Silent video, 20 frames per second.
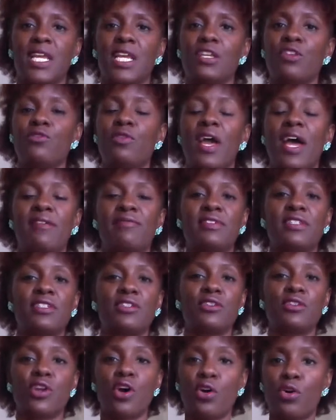You have
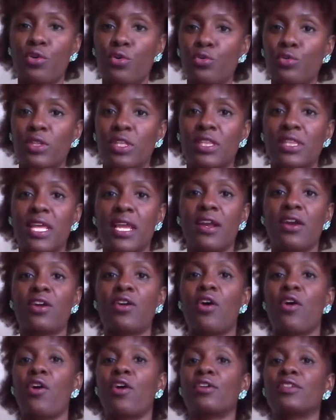to know that
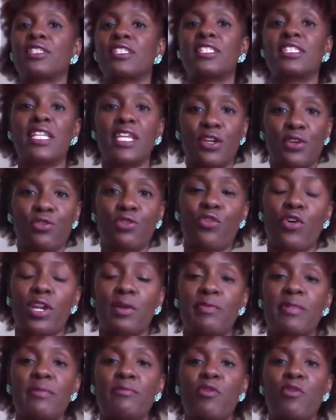there are still going to be